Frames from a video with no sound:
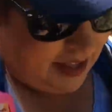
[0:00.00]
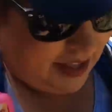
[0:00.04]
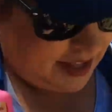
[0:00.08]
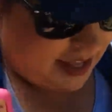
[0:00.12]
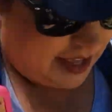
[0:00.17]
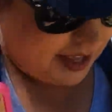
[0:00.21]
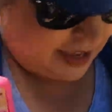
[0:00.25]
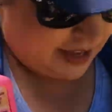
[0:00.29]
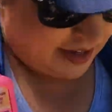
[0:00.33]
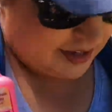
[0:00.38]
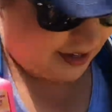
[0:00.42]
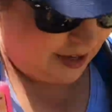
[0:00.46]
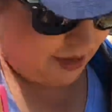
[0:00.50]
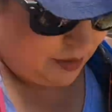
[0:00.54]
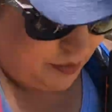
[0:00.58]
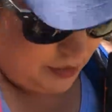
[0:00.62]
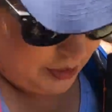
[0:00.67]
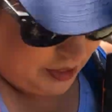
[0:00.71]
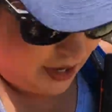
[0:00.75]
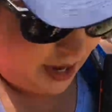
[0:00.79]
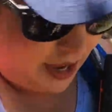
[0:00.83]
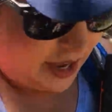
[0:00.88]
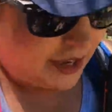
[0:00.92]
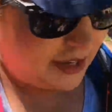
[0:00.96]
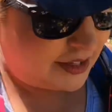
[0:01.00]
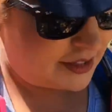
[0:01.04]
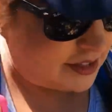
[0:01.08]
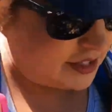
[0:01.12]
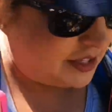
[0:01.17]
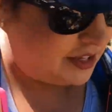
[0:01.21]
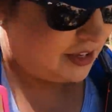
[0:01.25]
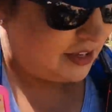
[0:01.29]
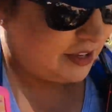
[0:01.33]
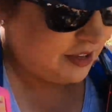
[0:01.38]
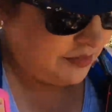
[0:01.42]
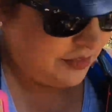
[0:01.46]
And it'd be nice
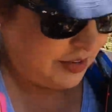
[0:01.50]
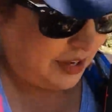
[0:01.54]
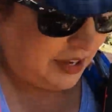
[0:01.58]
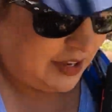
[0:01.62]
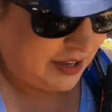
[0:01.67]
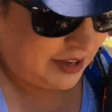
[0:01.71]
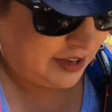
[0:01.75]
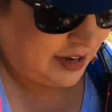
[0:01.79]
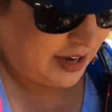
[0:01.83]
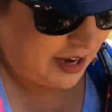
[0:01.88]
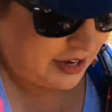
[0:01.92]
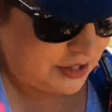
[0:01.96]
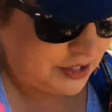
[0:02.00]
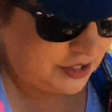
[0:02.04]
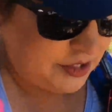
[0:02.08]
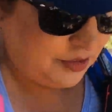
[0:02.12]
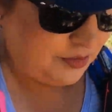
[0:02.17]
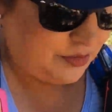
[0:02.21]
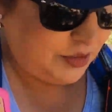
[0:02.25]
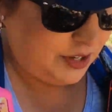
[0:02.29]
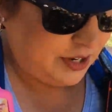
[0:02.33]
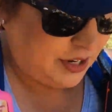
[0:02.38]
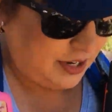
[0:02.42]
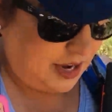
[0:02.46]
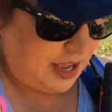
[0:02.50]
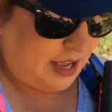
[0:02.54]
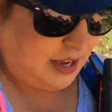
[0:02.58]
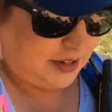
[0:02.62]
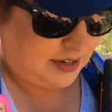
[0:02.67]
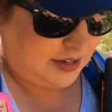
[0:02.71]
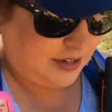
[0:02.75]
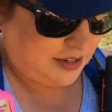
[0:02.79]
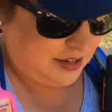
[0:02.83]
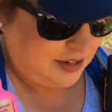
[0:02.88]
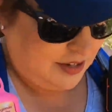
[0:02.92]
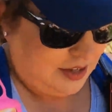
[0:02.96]
if I could actually
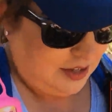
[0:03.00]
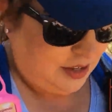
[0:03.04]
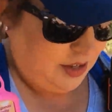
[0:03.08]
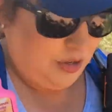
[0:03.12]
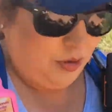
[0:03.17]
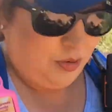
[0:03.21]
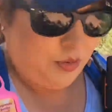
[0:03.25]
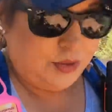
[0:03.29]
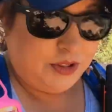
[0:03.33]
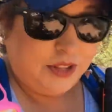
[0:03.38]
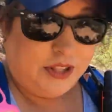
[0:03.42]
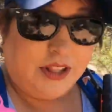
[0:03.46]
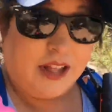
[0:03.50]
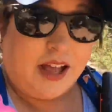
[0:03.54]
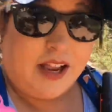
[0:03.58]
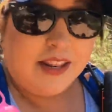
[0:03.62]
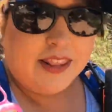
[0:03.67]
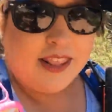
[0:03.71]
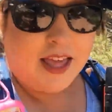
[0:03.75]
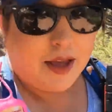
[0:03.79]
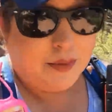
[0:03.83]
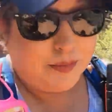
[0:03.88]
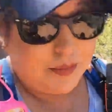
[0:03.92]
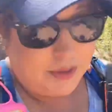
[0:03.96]
reconnect with a lot of that,